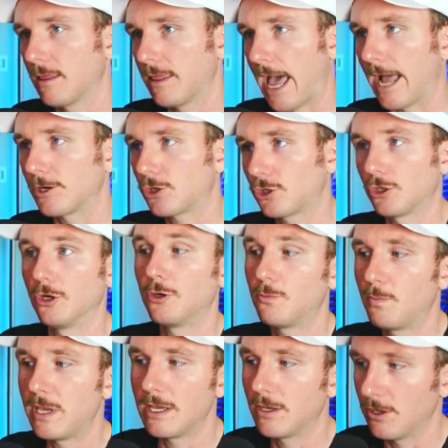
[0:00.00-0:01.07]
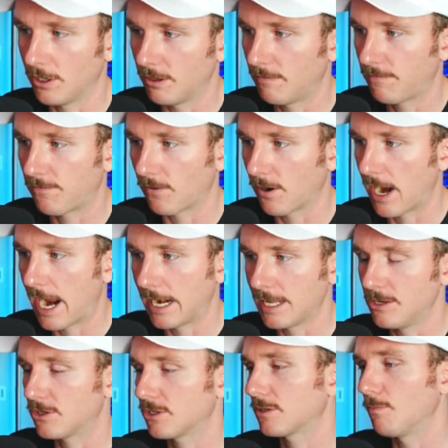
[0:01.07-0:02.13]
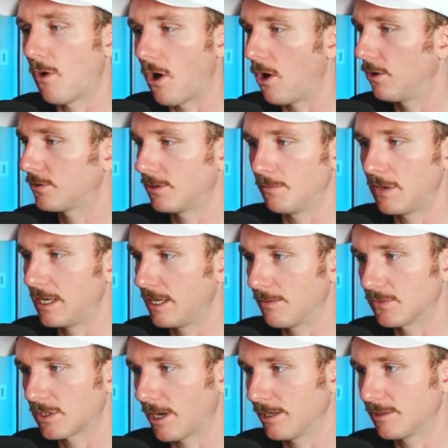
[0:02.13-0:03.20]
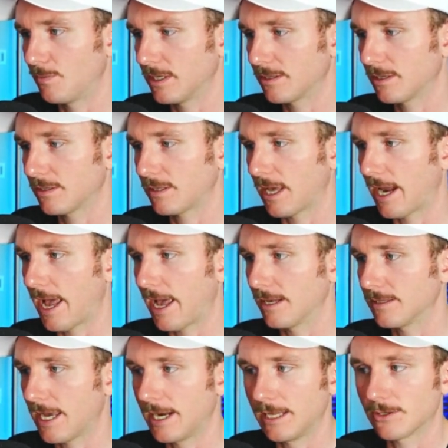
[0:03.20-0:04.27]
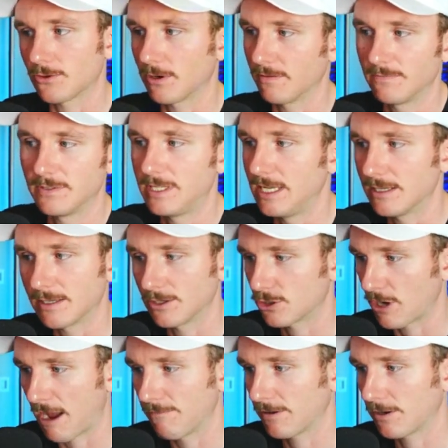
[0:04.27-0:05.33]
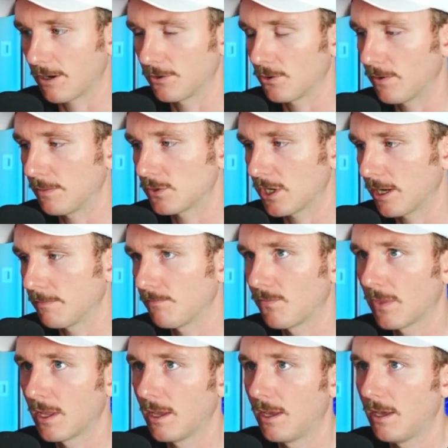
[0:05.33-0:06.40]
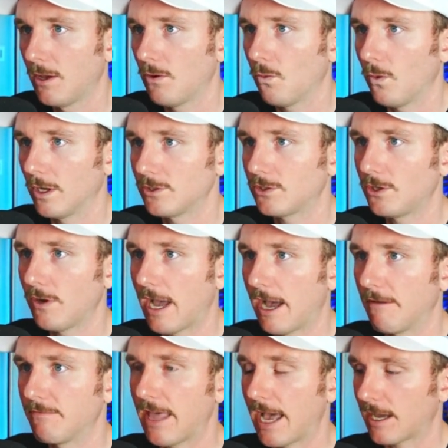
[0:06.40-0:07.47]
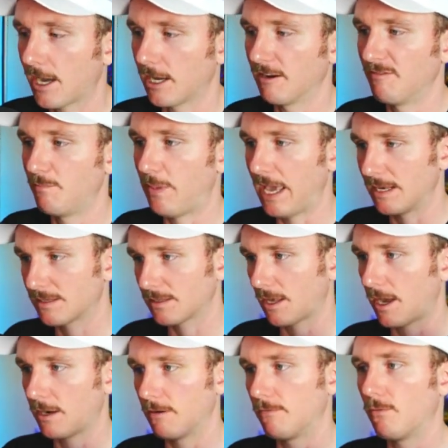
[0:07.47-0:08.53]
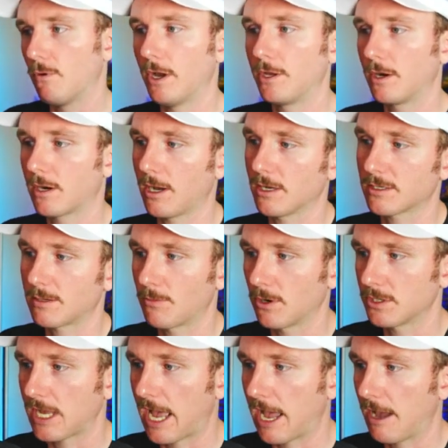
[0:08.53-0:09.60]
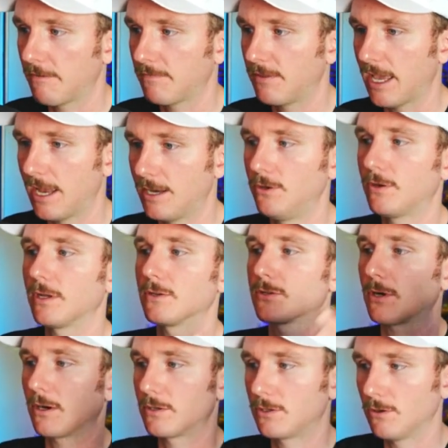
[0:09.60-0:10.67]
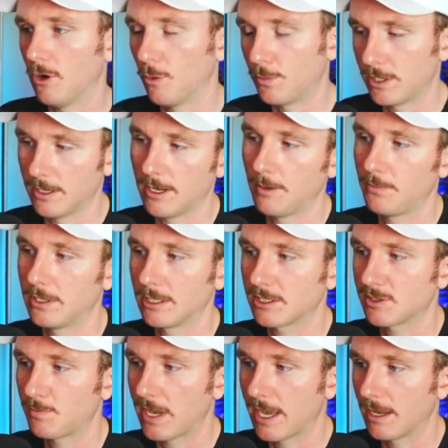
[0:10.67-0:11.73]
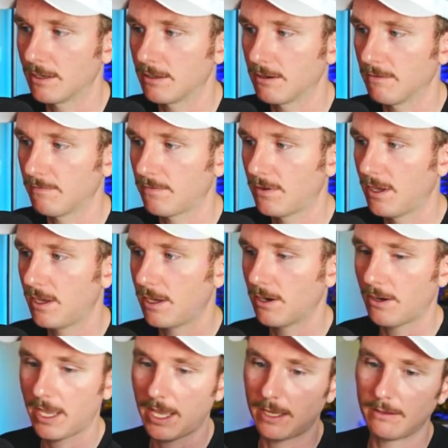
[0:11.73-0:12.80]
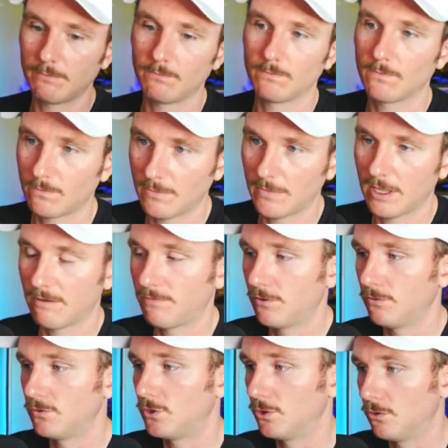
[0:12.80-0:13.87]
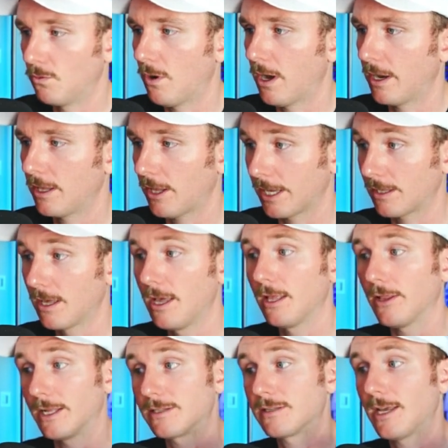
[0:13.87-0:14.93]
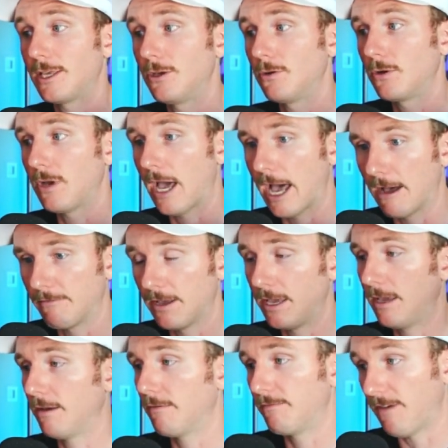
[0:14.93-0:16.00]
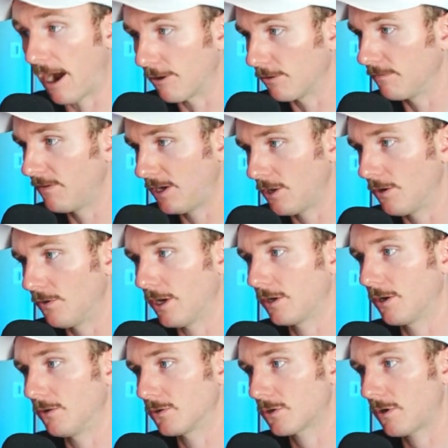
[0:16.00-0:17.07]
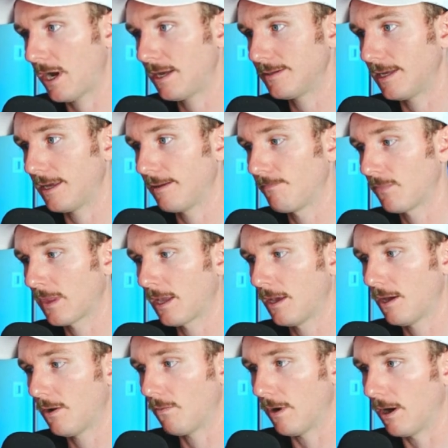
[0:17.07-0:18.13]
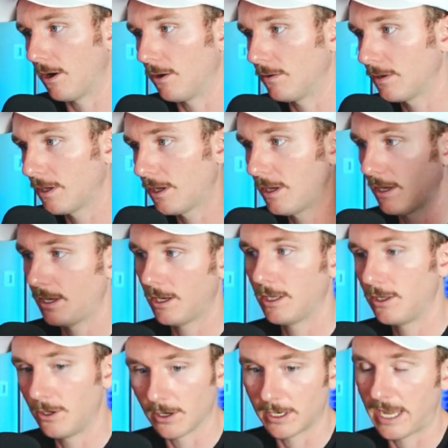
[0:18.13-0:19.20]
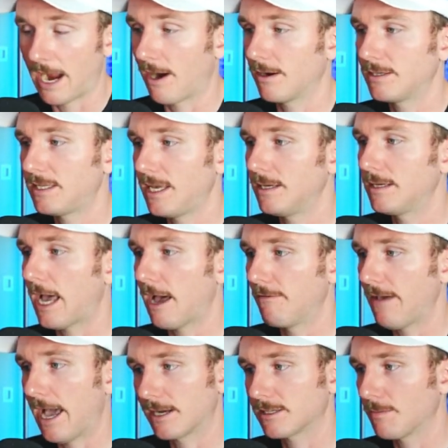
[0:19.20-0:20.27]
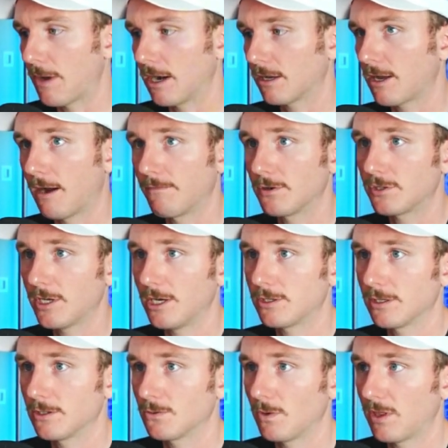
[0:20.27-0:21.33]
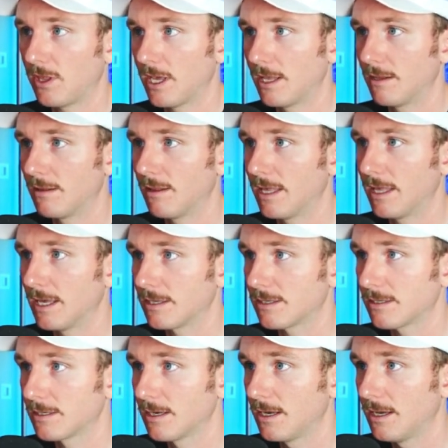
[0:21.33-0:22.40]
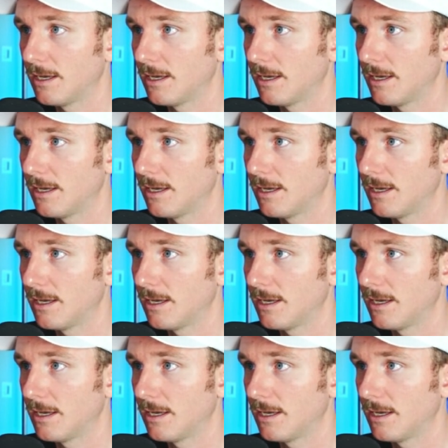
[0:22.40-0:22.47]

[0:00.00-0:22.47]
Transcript: That should be good for any small to medium sized business that has any sort of decent traffic on their website. Once you have that kind of baseline of what your customers have, then you can start to open it up and expand of, hey, if you do want, like, let's say you have a viral video that goes crazy. Well, you're guaranteed to have X amount of conversations within this,